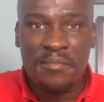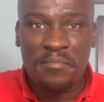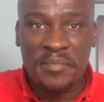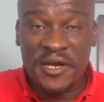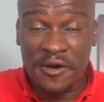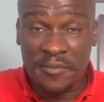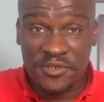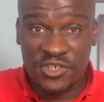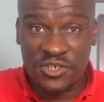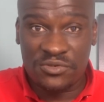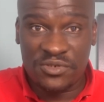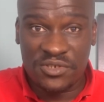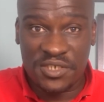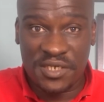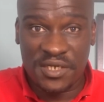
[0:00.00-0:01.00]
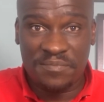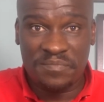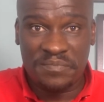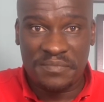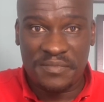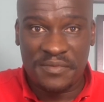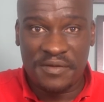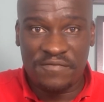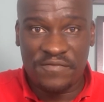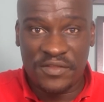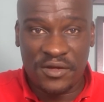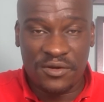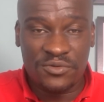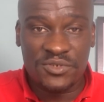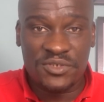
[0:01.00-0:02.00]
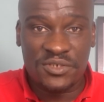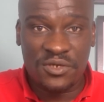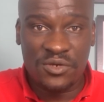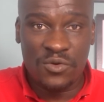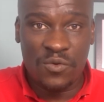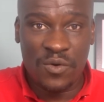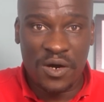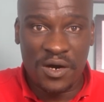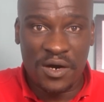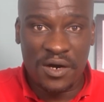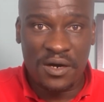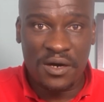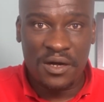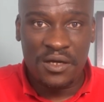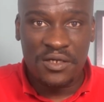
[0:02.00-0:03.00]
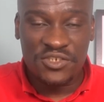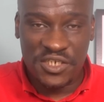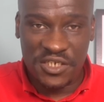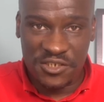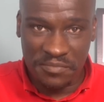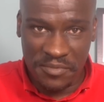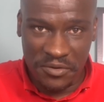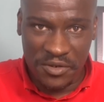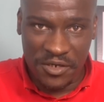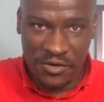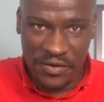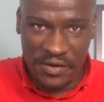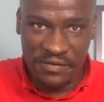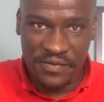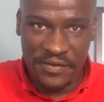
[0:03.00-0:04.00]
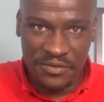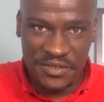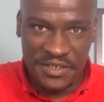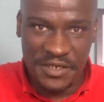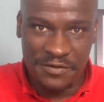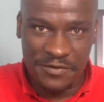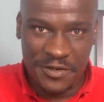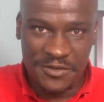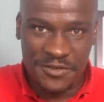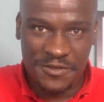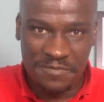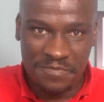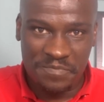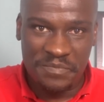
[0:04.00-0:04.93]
Big opportunity for those who are seeking to build a career in those areas.